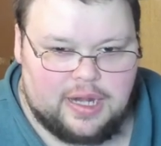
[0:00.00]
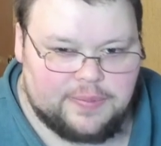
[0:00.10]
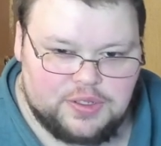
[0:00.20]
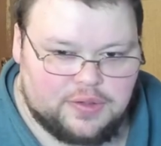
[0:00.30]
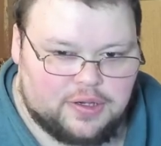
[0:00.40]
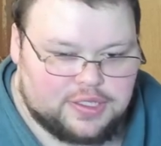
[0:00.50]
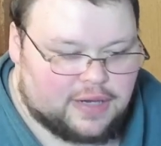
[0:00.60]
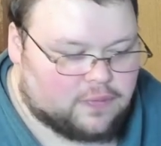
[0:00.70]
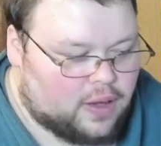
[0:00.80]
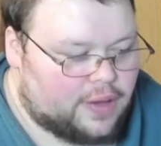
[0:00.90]
and I'm sure there are
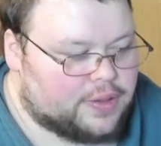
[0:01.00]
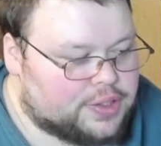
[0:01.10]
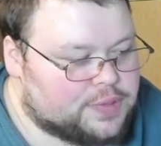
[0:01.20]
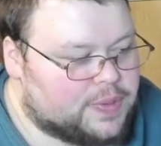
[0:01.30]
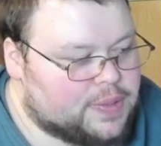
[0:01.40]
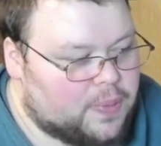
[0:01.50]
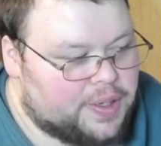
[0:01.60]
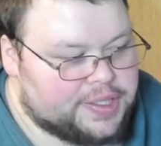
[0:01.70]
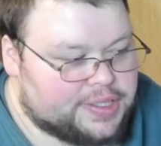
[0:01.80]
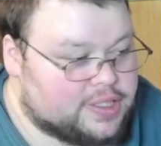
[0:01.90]
several others, but the
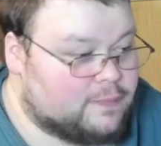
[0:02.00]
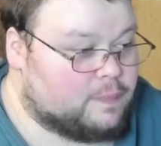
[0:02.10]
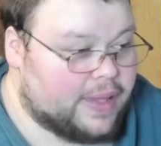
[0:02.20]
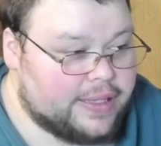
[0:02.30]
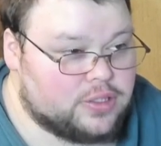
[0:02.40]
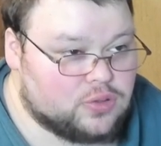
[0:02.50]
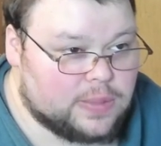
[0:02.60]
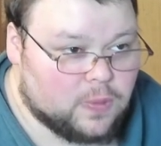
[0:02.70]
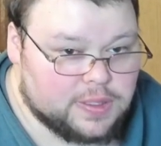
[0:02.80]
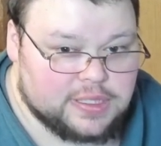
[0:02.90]
point is, is the
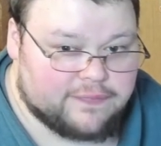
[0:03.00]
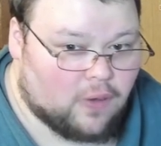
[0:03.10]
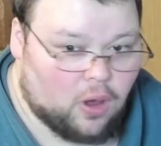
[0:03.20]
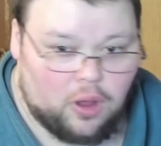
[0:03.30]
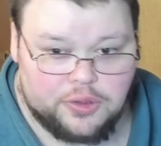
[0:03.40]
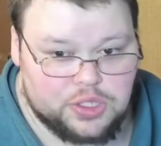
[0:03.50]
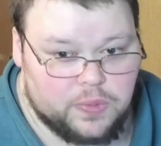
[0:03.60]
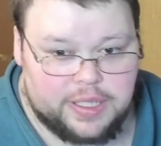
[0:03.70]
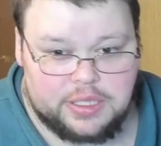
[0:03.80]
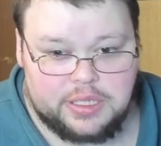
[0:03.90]
mainstream ones have all
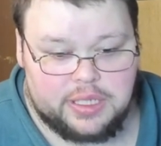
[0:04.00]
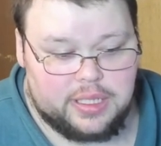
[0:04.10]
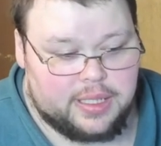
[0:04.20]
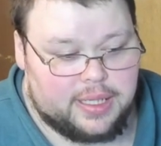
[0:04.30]
switched.